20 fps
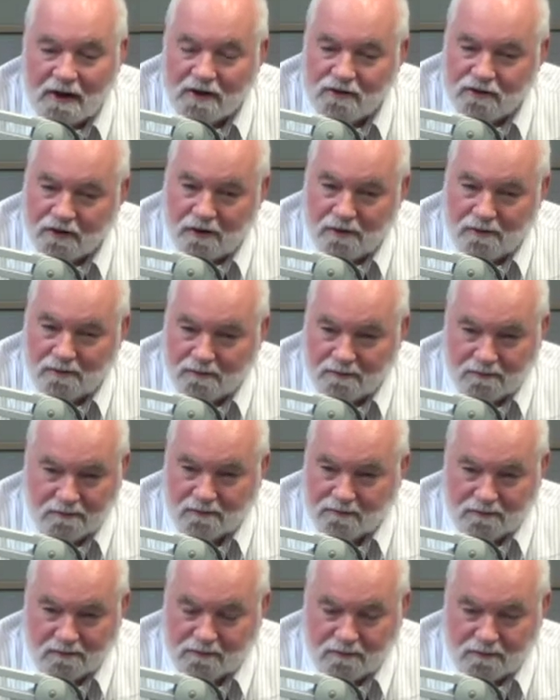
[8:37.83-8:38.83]
So
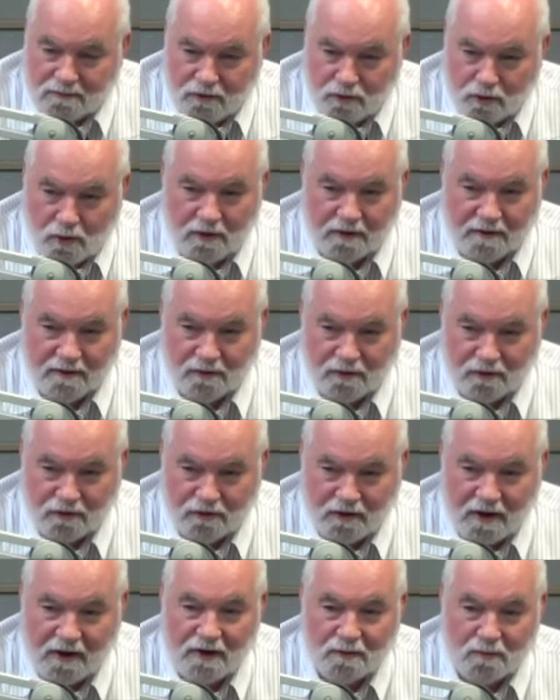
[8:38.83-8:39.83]
surely there are
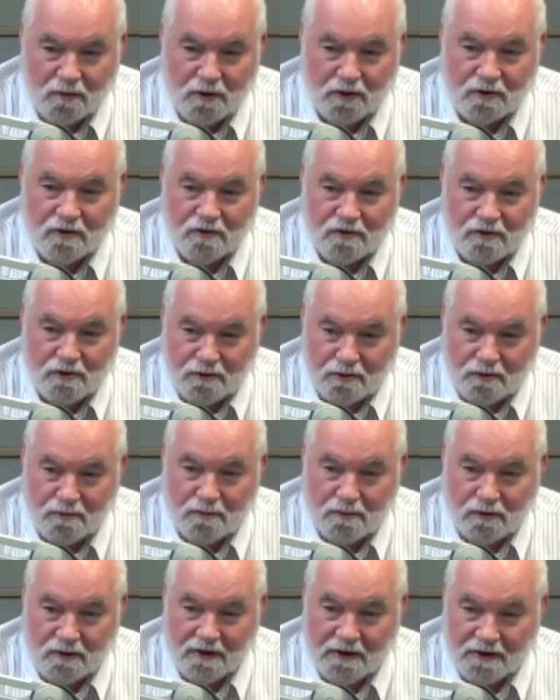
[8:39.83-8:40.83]
Australian workers who
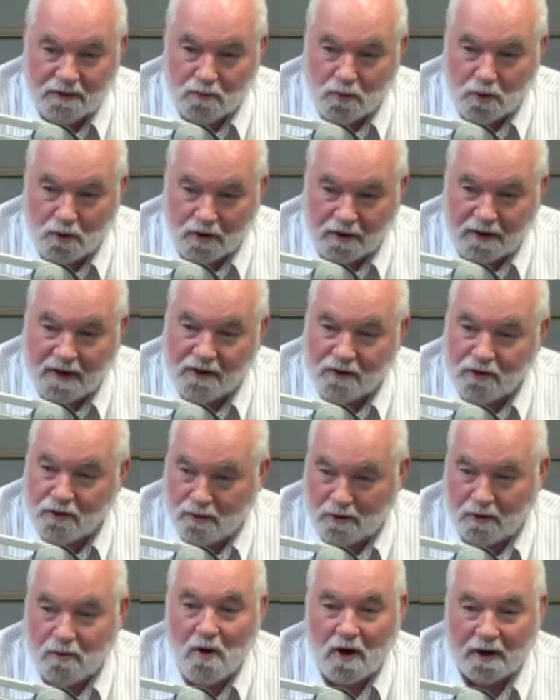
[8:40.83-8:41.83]
would need work and
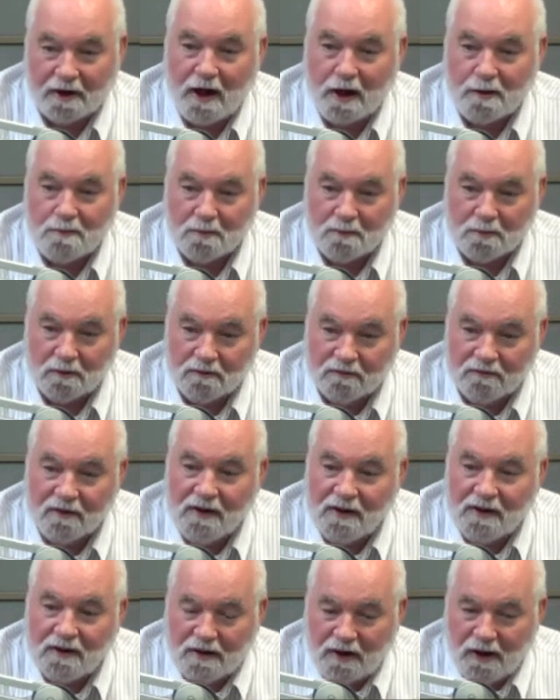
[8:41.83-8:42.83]
who are quite capable of
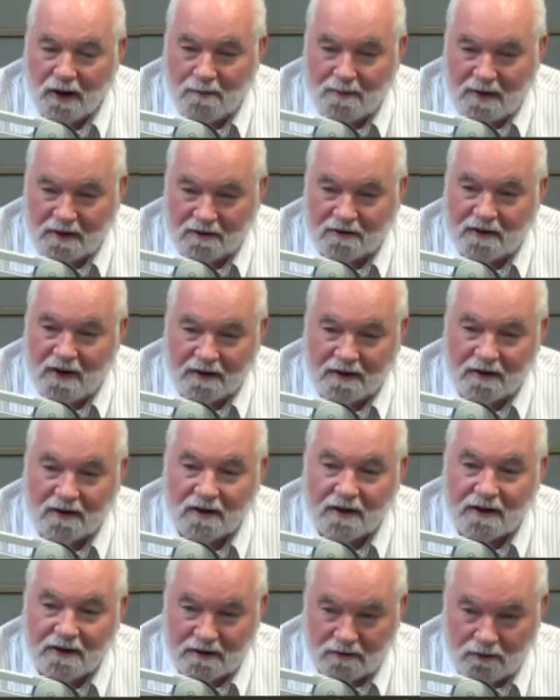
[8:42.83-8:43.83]
undertaking
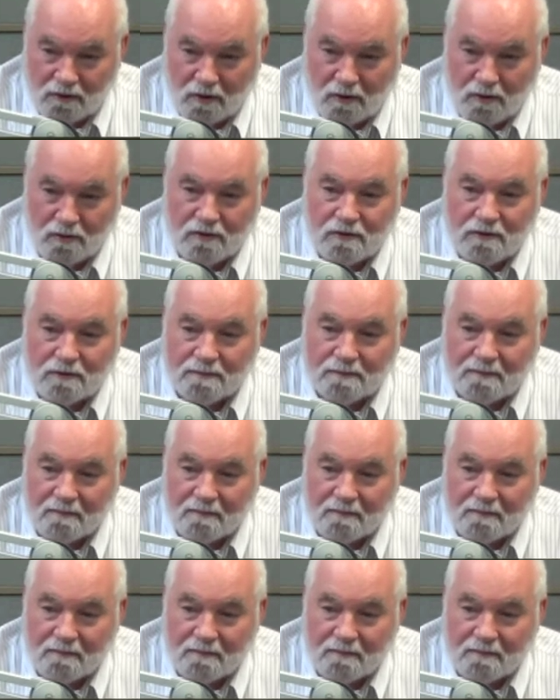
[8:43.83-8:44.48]
cleaning roles.